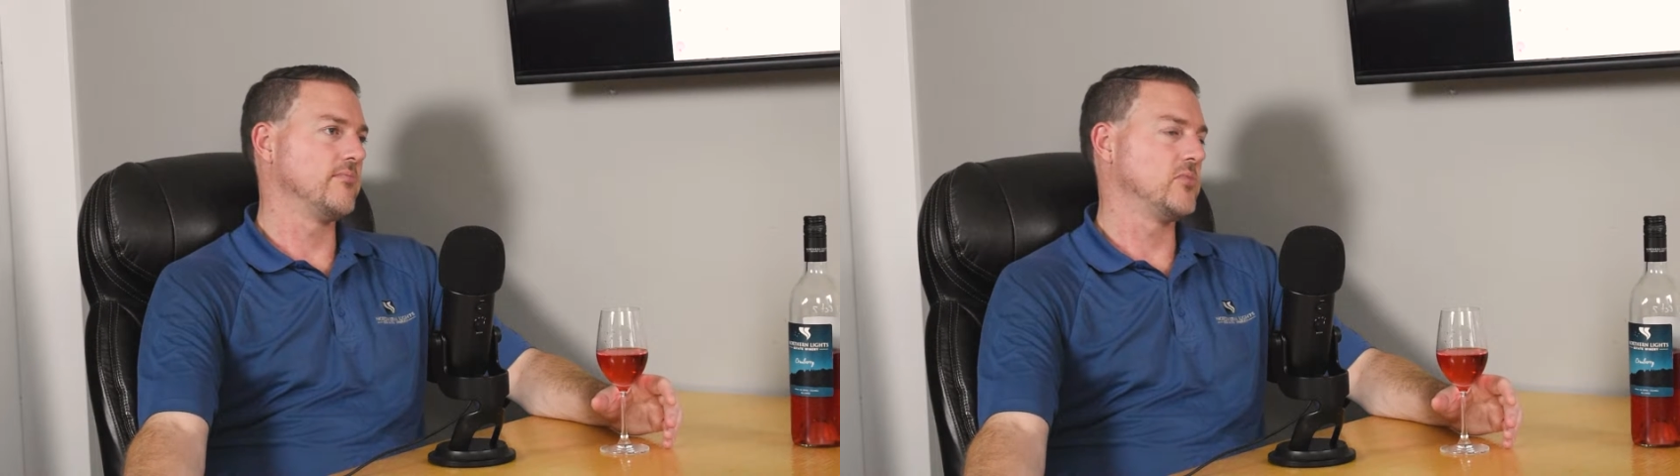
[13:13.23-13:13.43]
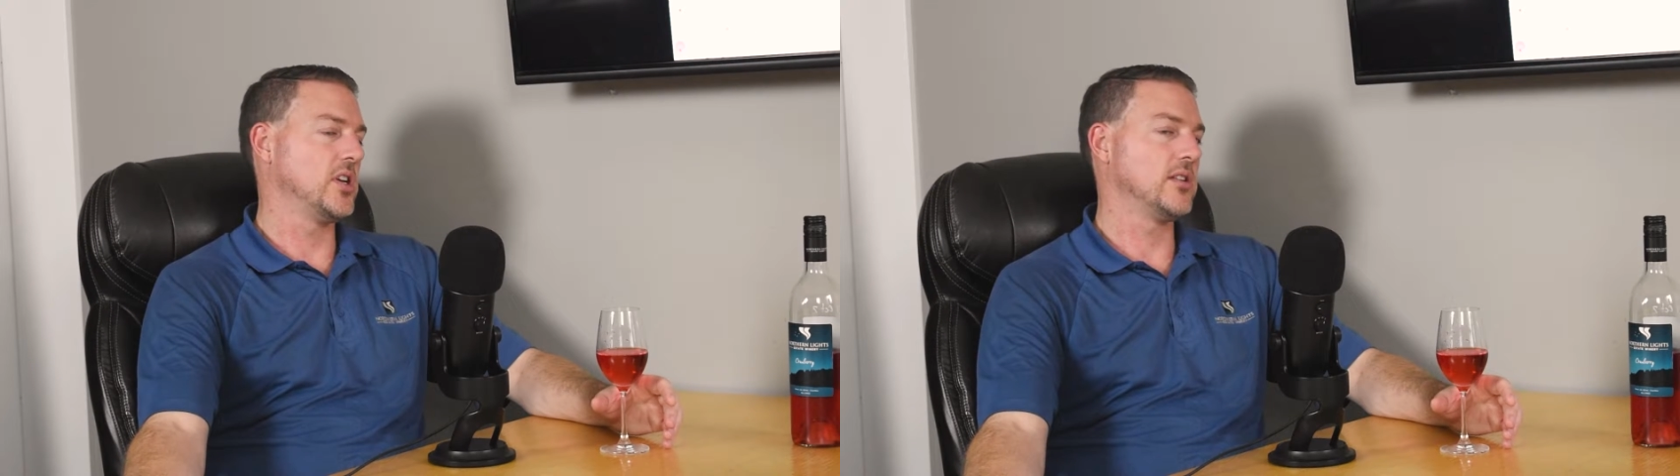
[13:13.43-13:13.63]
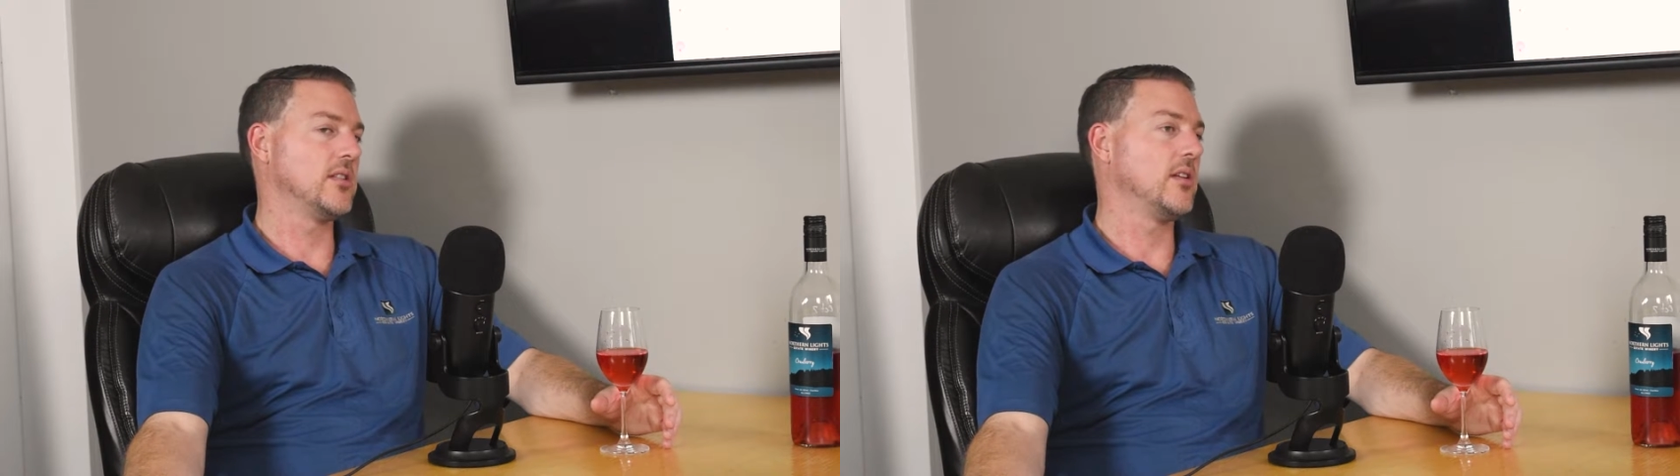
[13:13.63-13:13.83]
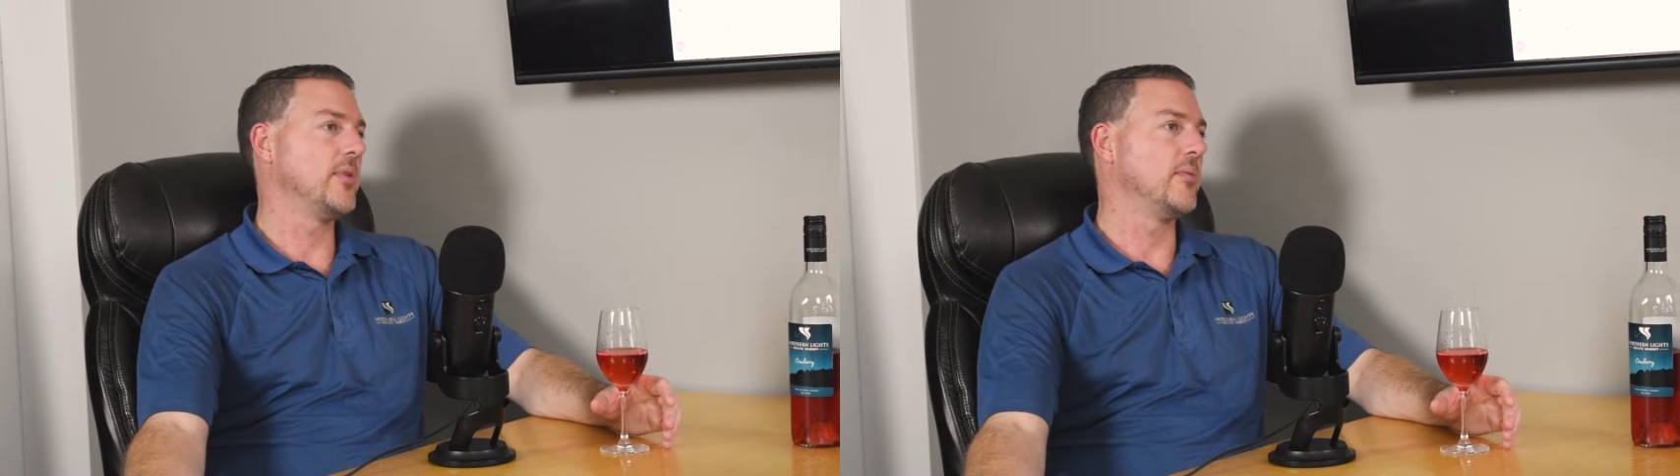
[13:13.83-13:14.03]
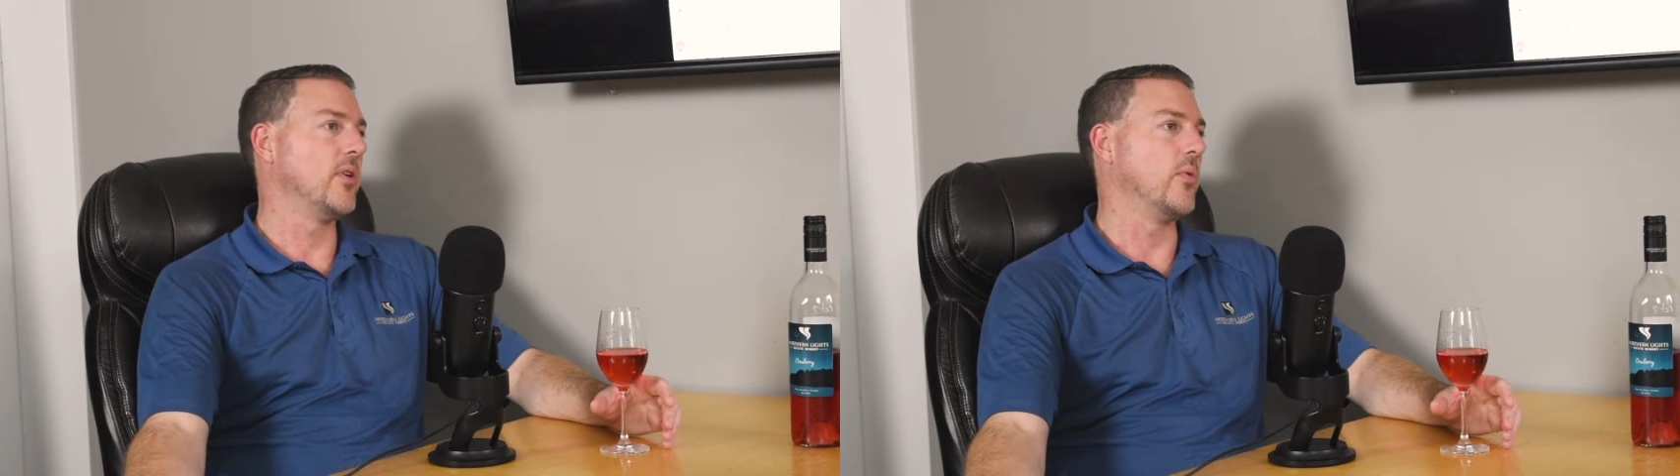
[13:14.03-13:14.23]
Tell us a little
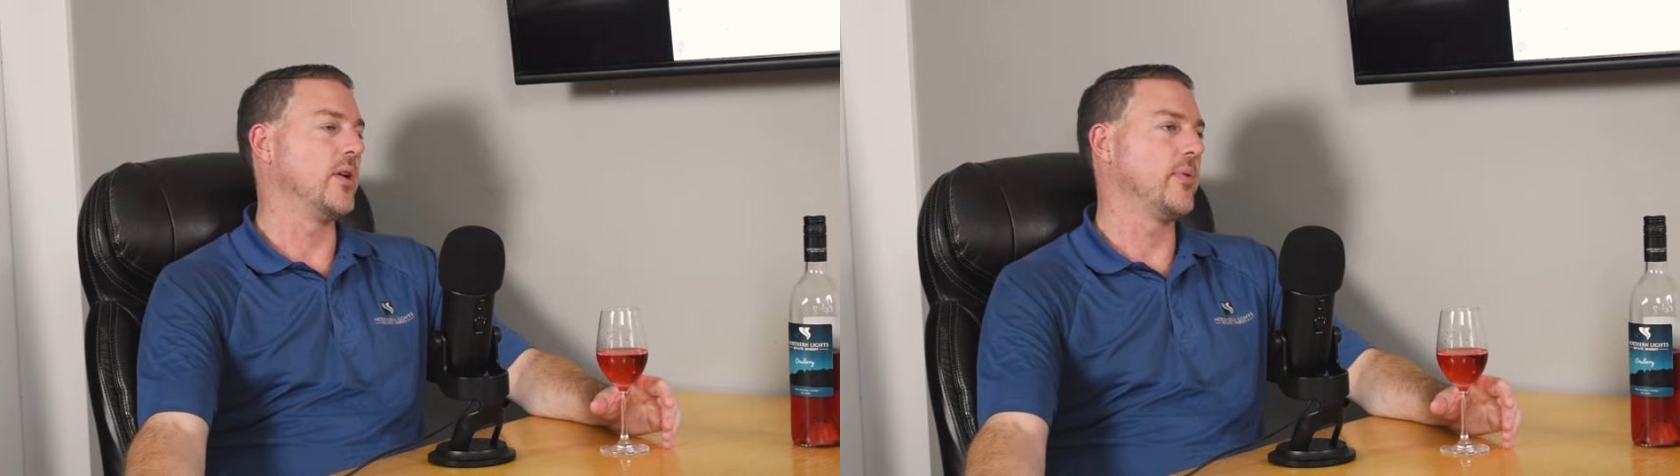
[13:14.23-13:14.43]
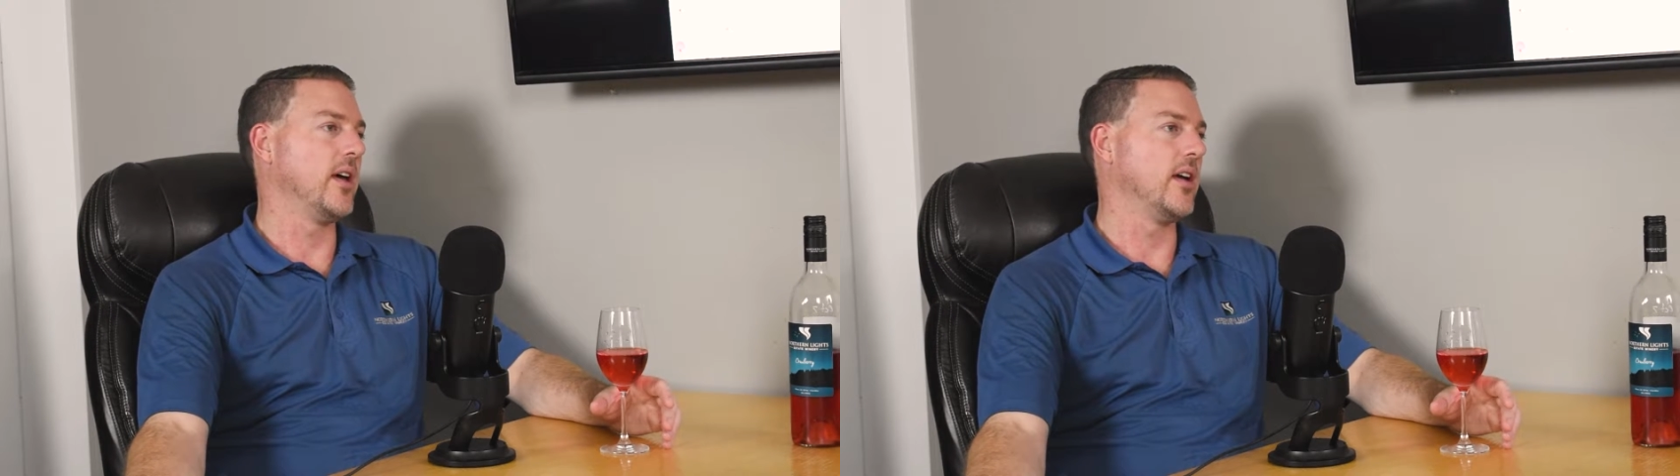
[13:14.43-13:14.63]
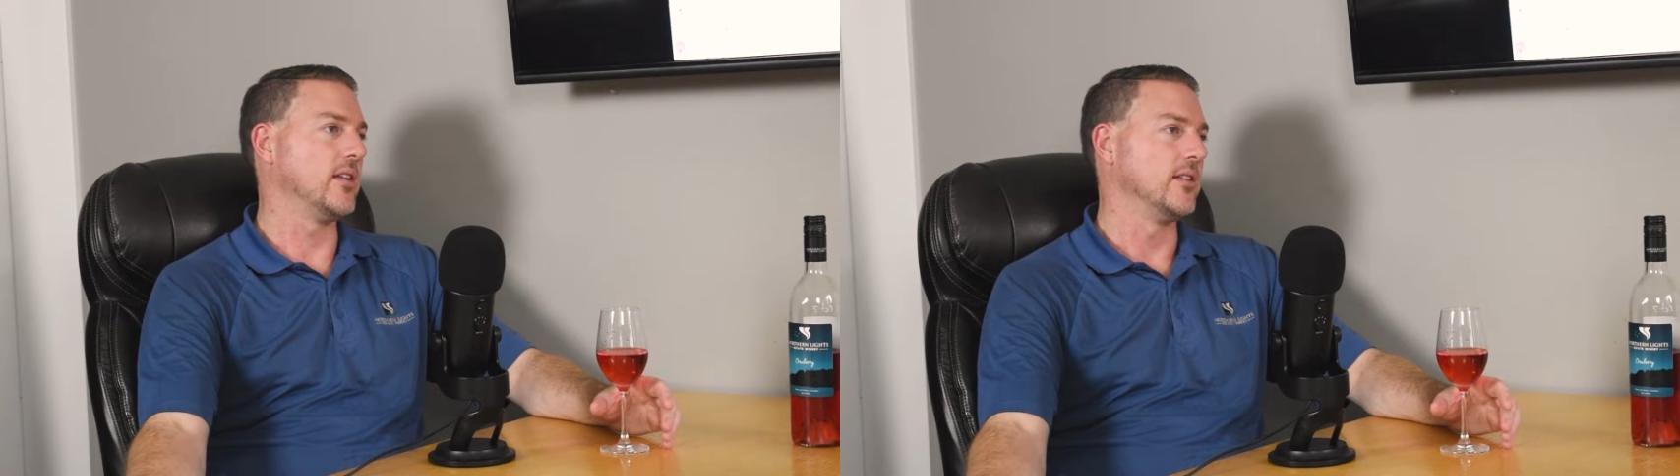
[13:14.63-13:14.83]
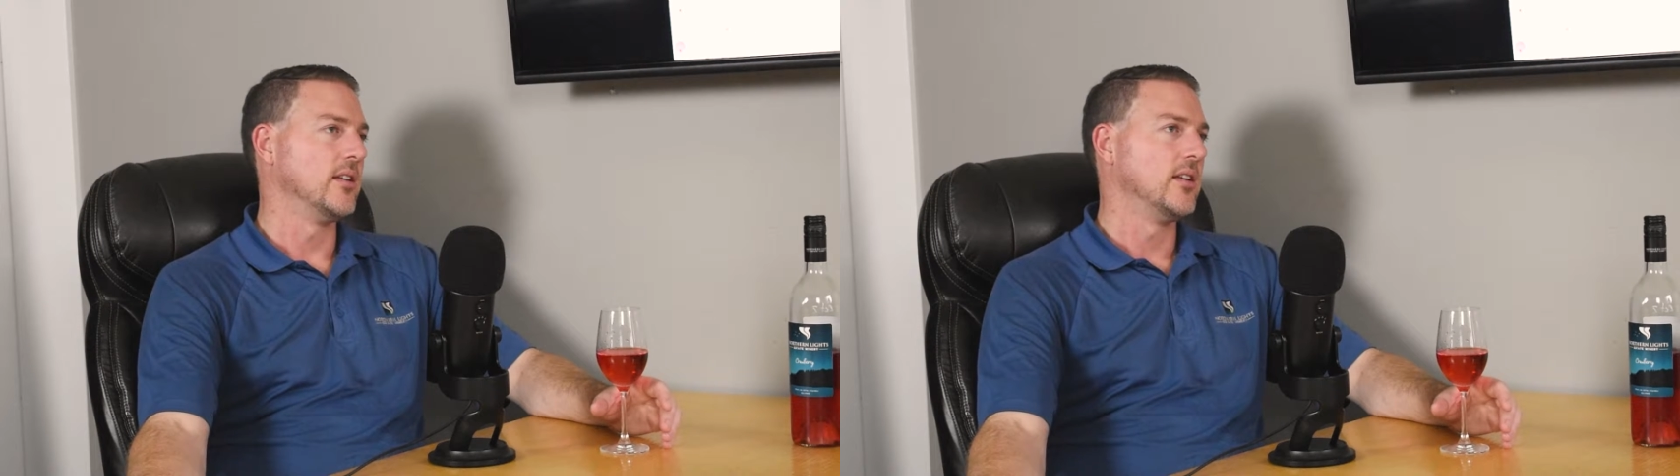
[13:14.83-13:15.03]
bit about Winnipeg and